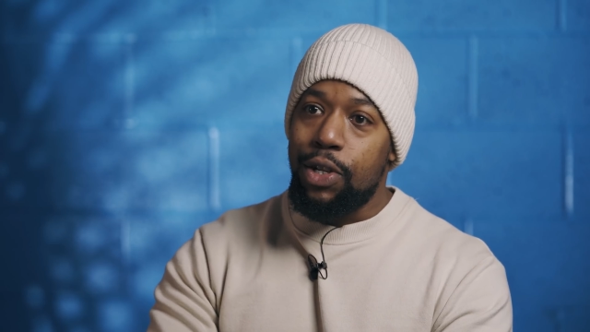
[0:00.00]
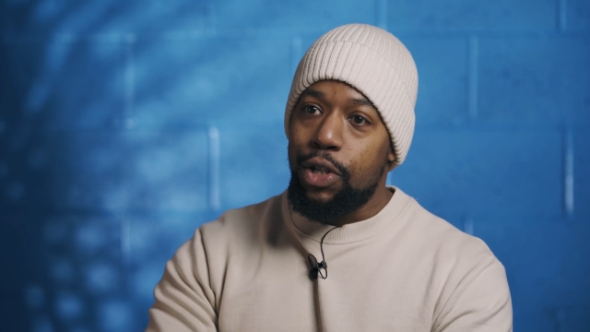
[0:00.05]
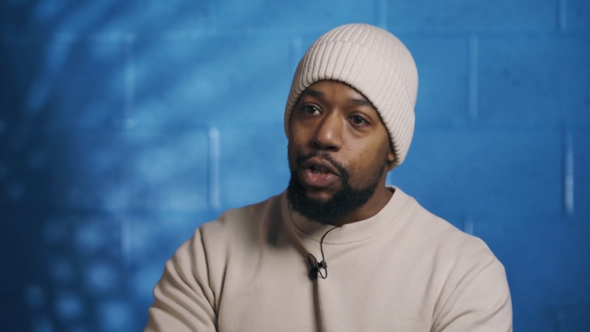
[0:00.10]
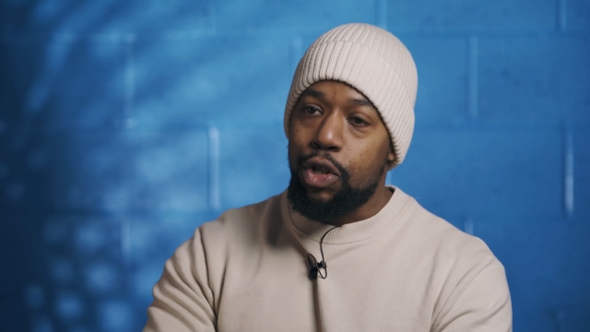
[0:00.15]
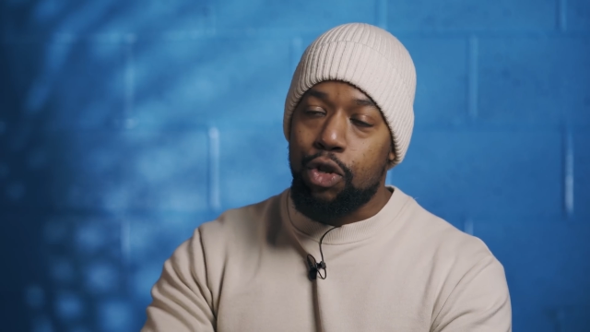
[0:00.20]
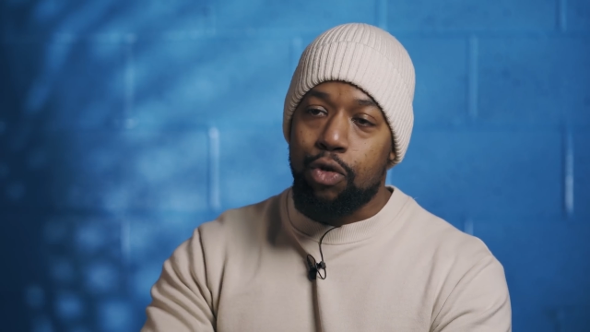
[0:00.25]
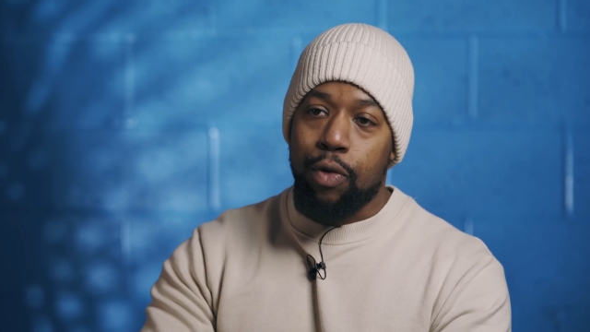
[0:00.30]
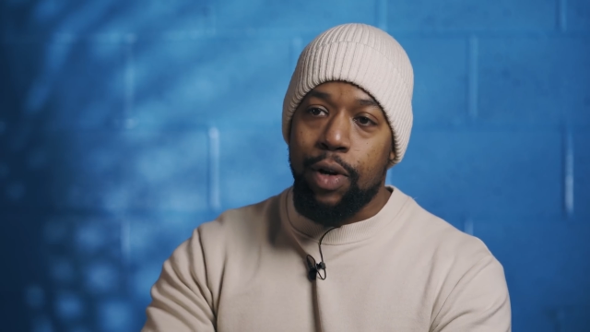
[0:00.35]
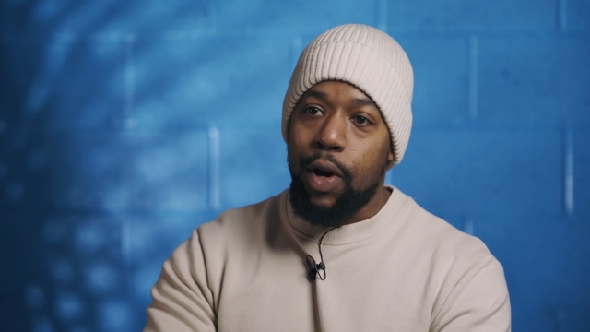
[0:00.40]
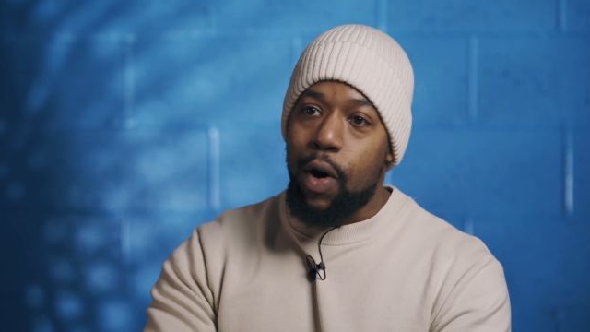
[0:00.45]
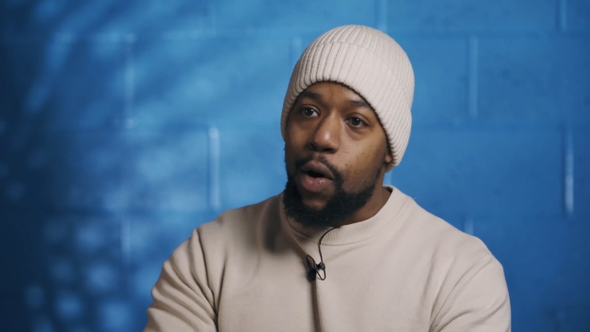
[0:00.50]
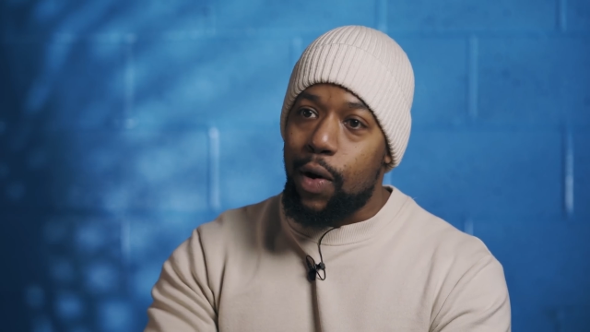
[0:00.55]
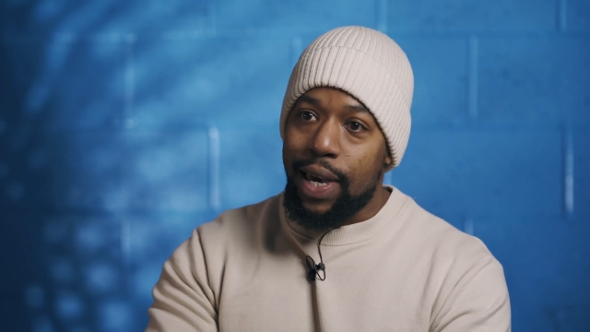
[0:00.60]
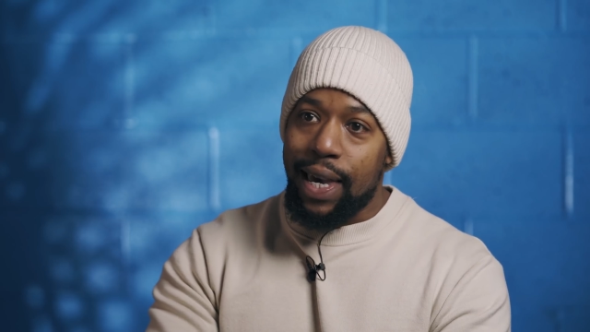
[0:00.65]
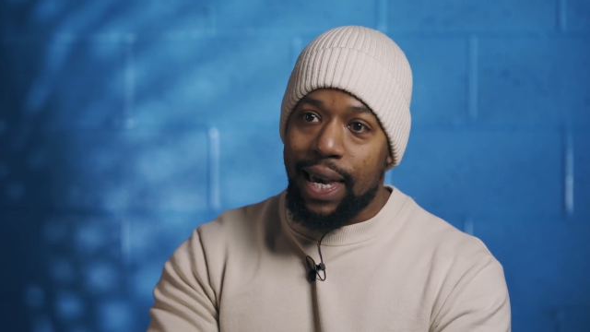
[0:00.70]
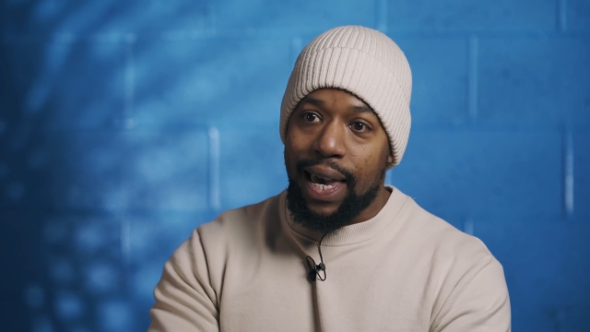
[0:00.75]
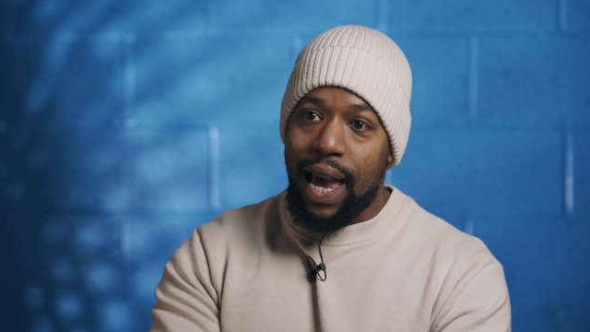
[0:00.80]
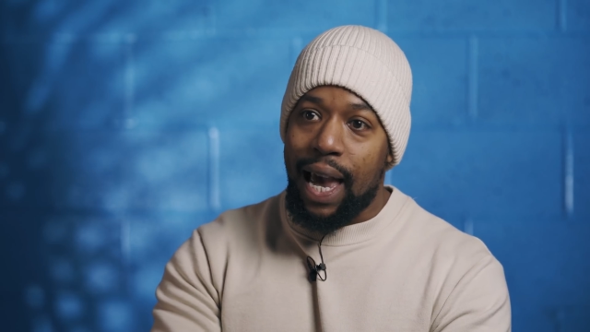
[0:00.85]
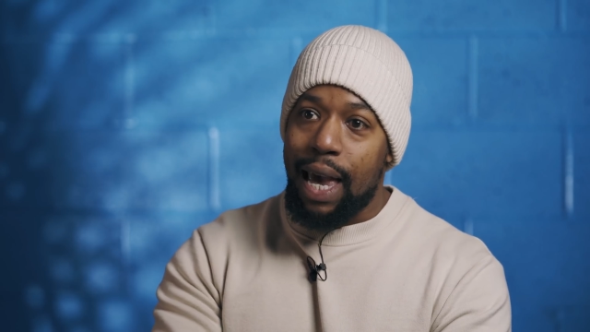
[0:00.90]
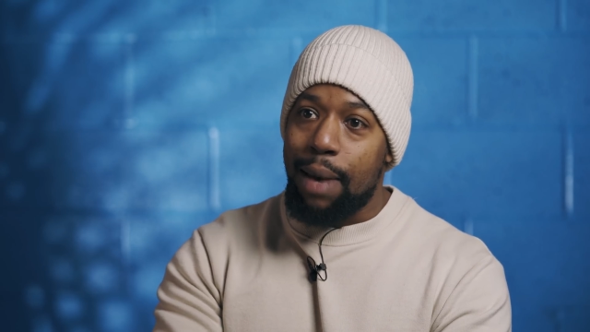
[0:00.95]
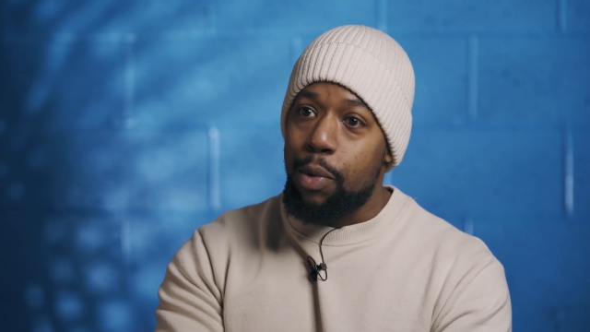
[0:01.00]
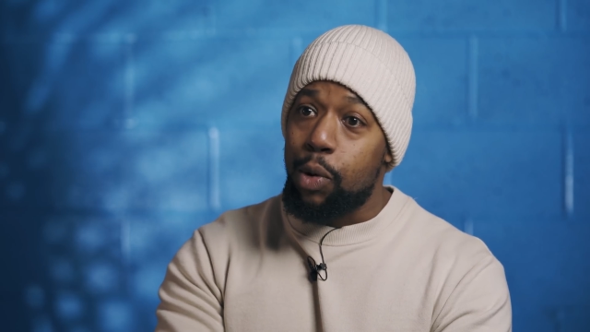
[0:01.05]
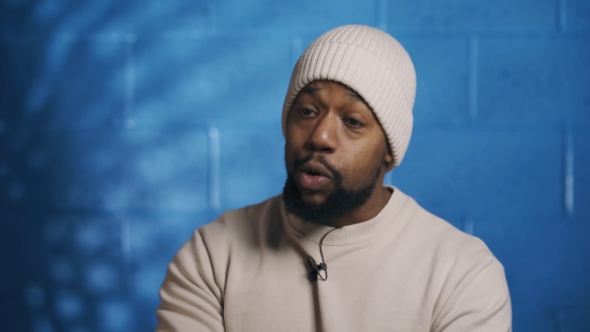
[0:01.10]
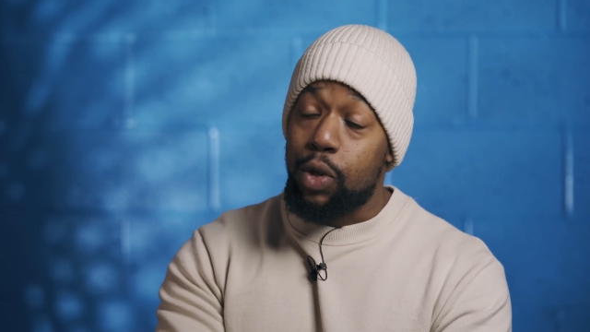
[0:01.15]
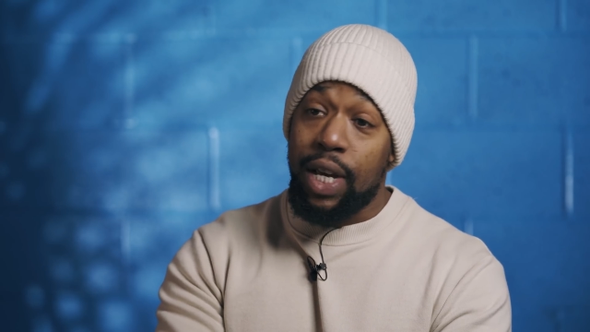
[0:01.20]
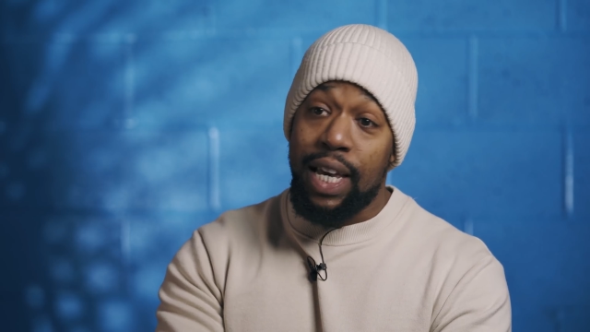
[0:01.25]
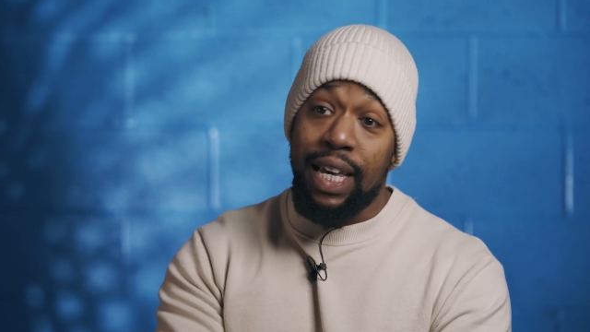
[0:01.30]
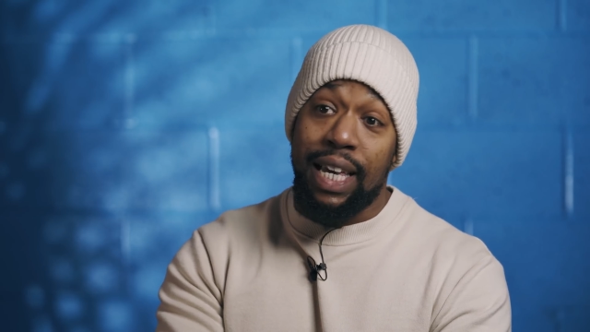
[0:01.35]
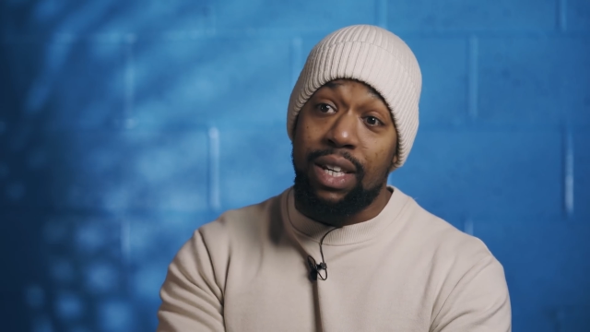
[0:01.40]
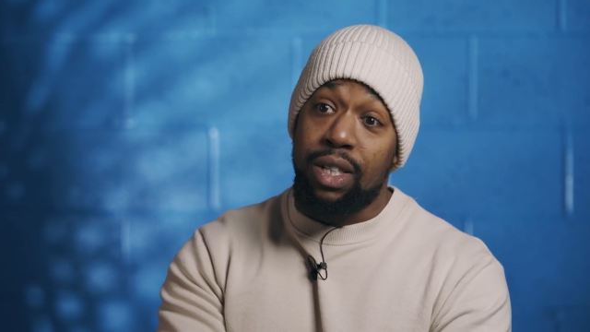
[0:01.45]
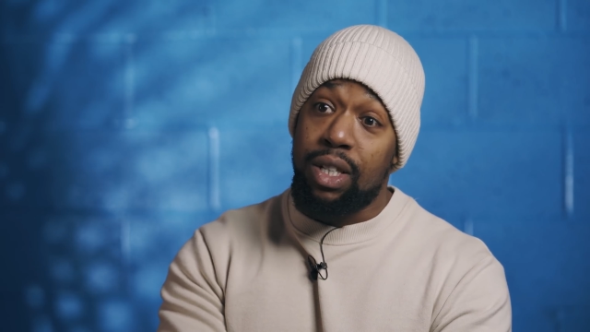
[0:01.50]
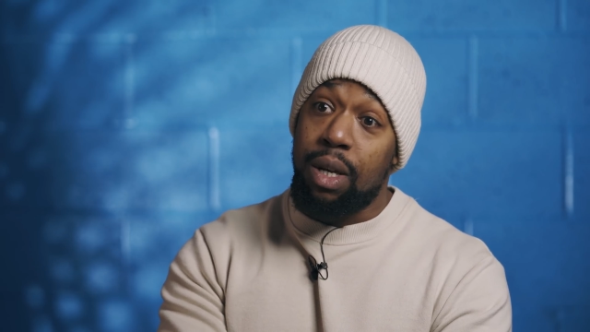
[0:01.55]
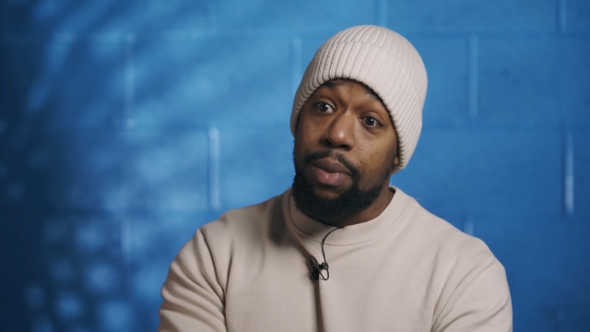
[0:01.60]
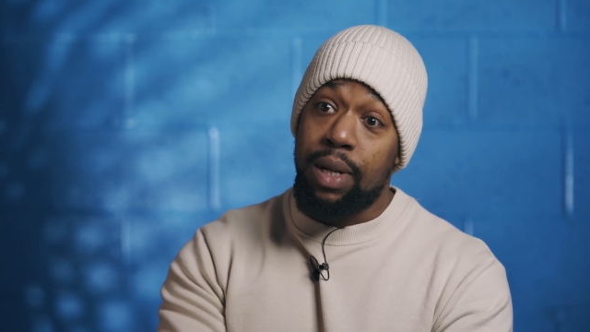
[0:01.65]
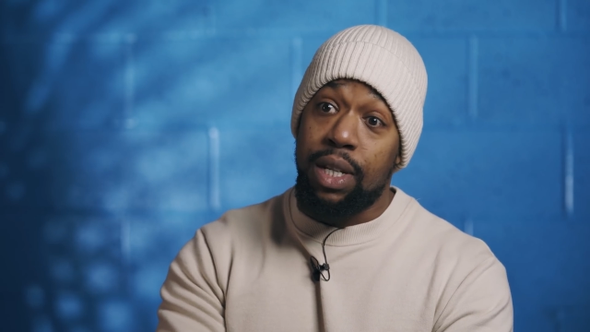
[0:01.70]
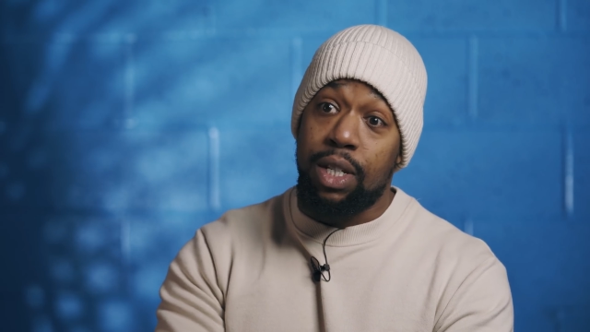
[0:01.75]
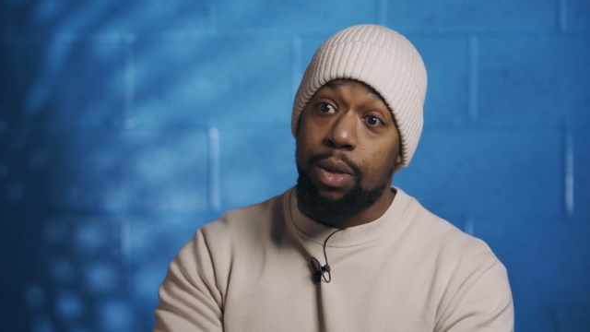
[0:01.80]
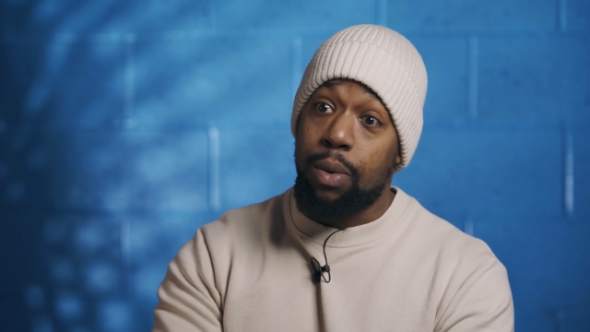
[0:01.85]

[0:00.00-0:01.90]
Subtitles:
street hockey game or taking somebody